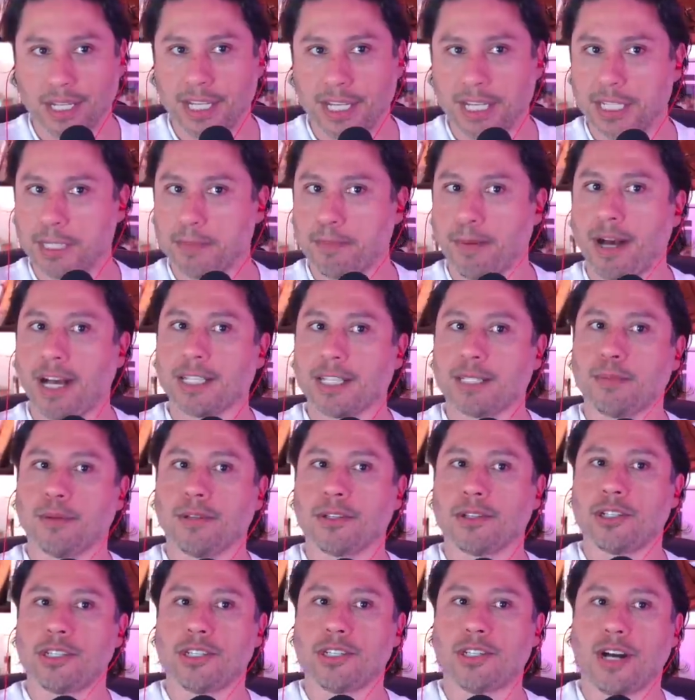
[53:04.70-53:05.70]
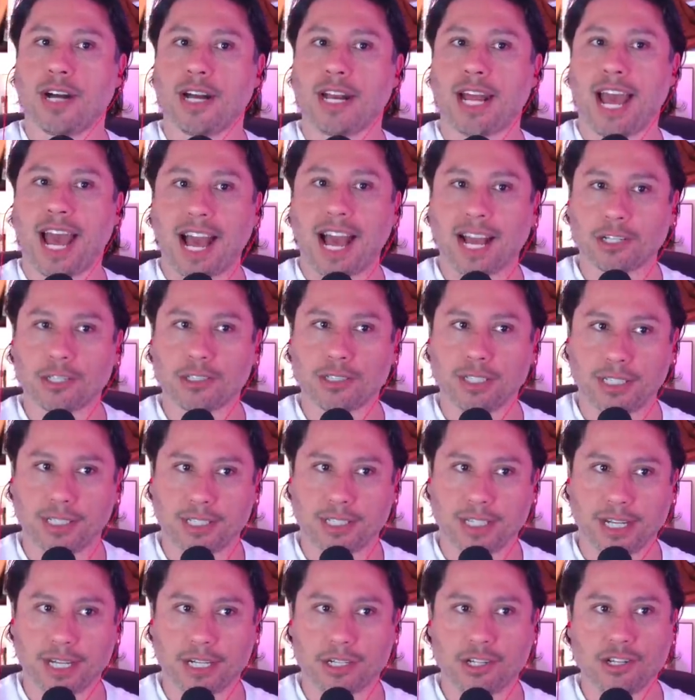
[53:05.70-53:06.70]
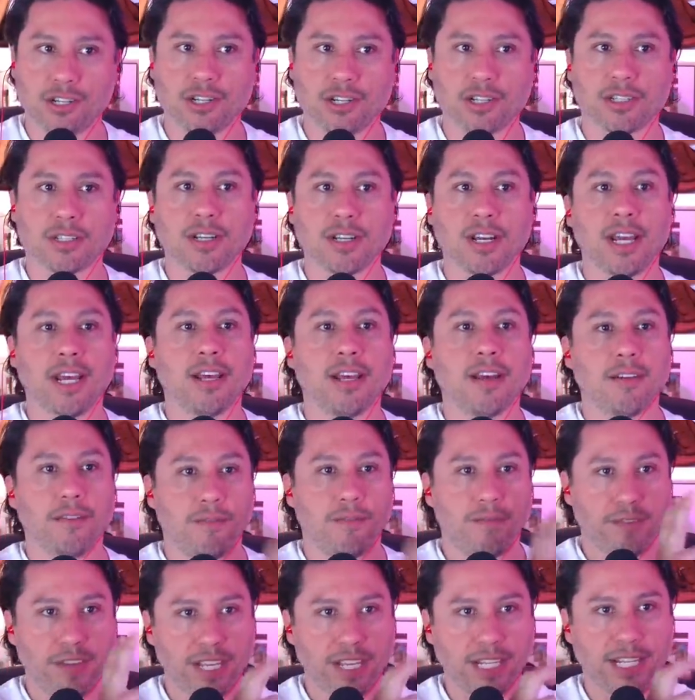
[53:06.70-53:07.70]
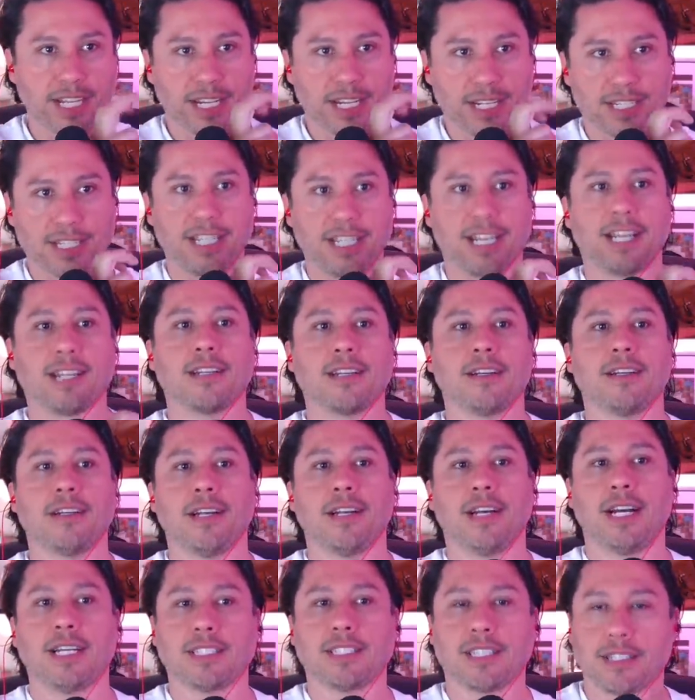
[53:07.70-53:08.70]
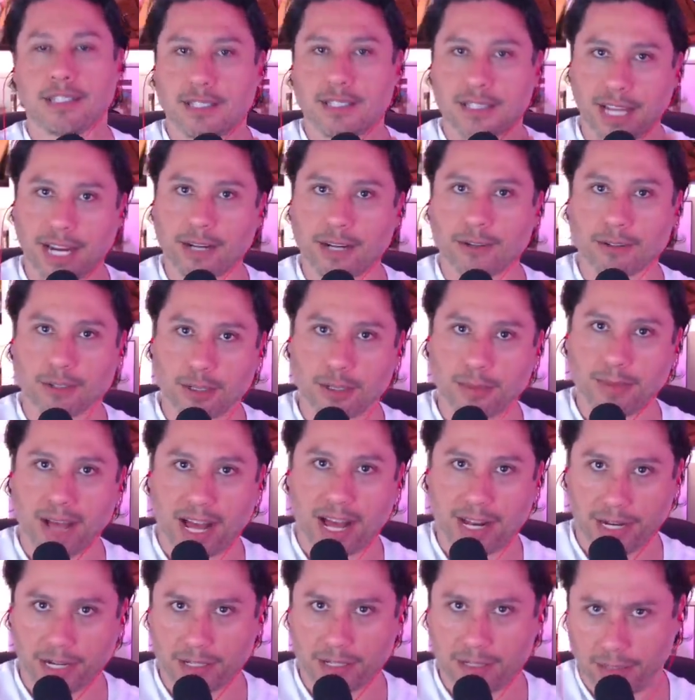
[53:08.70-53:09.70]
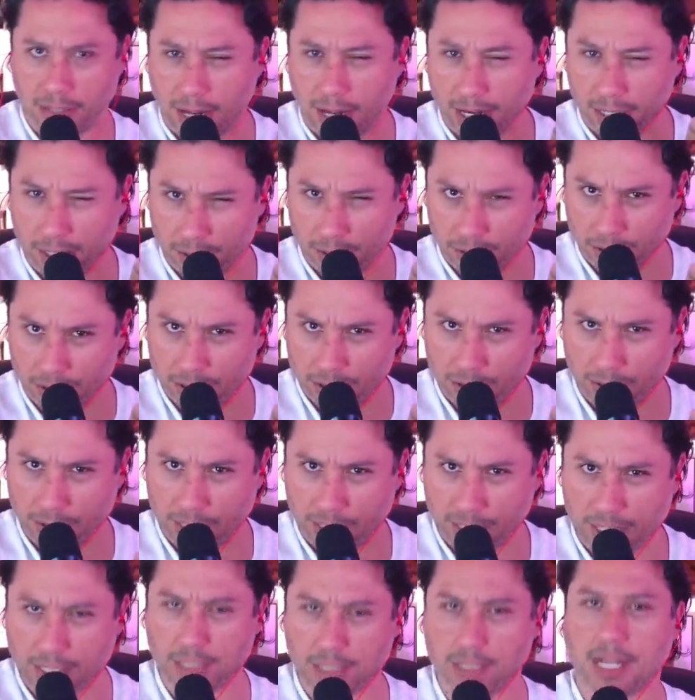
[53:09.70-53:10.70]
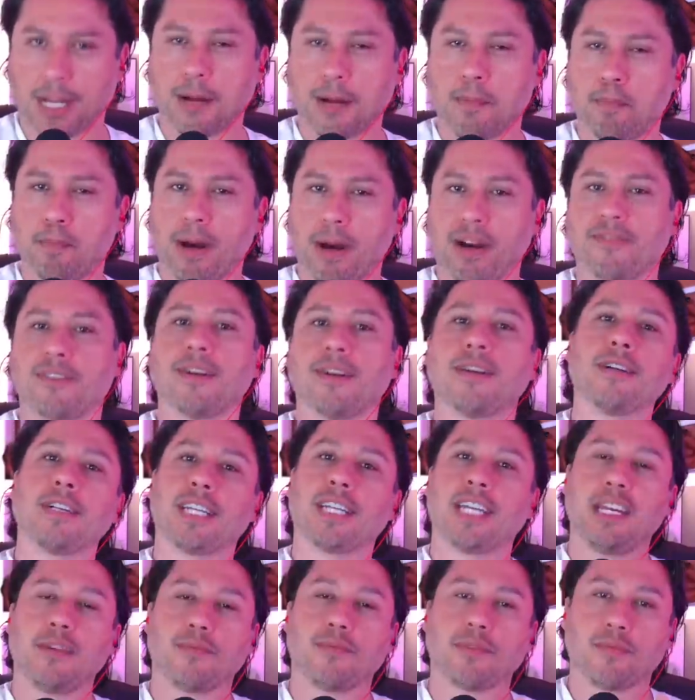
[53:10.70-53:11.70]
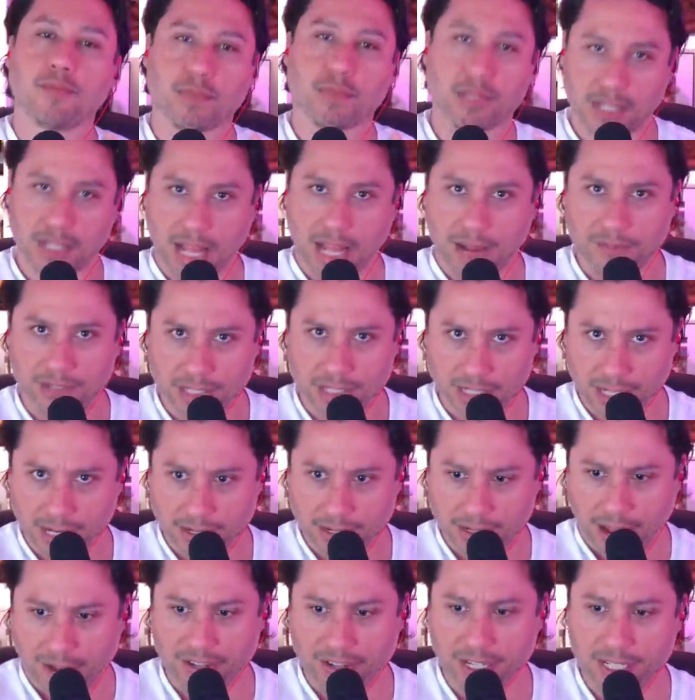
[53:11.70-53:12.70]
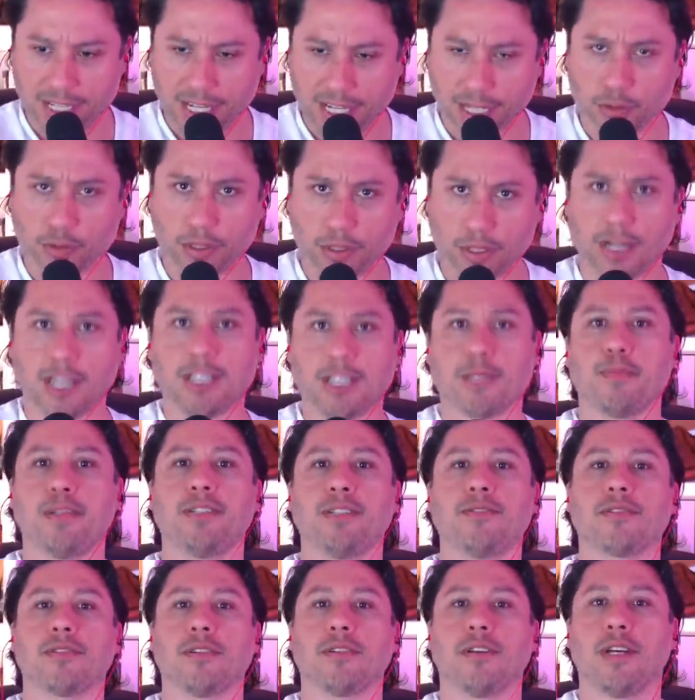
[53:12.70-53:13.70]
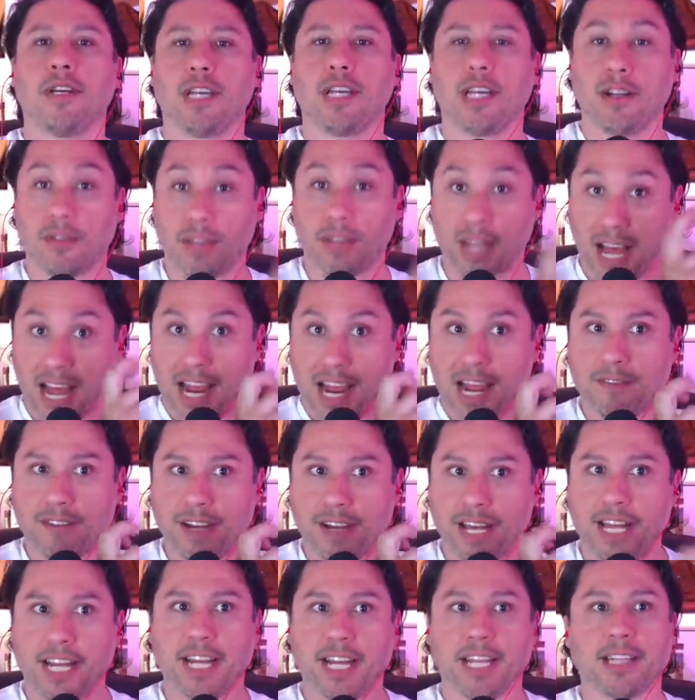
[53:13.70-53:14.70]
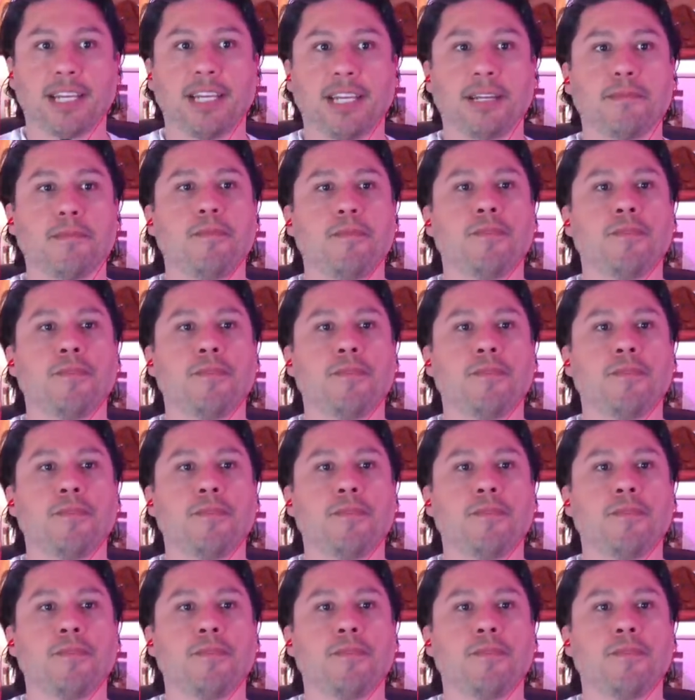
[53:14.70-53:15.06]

It's possible she's not actually sick, she's just feeling sick as it's psychosomatic. A lot of girls do this as a buffer to keep from having sex with their husbands. The I have a headache thing.